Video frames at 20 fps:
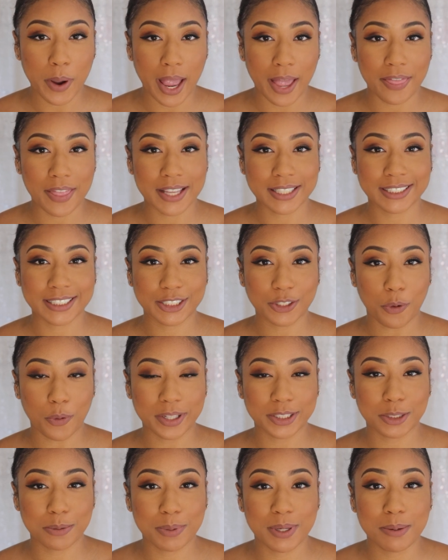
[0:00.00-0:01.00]
and this is
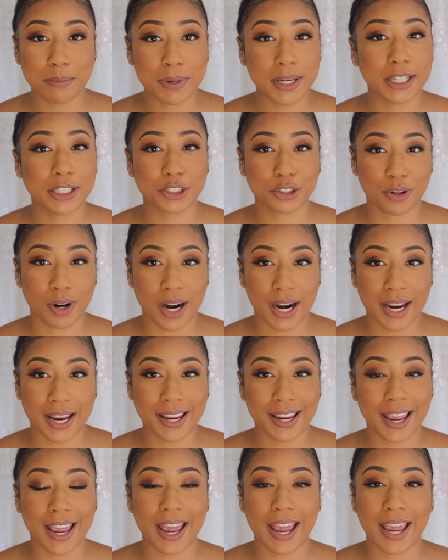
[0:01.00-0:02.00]
going to be me
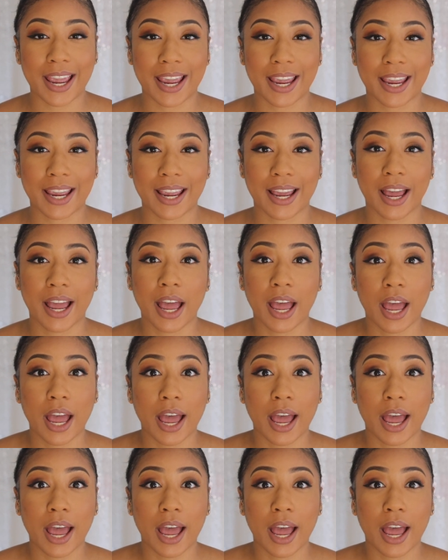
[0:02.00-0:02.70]
trying a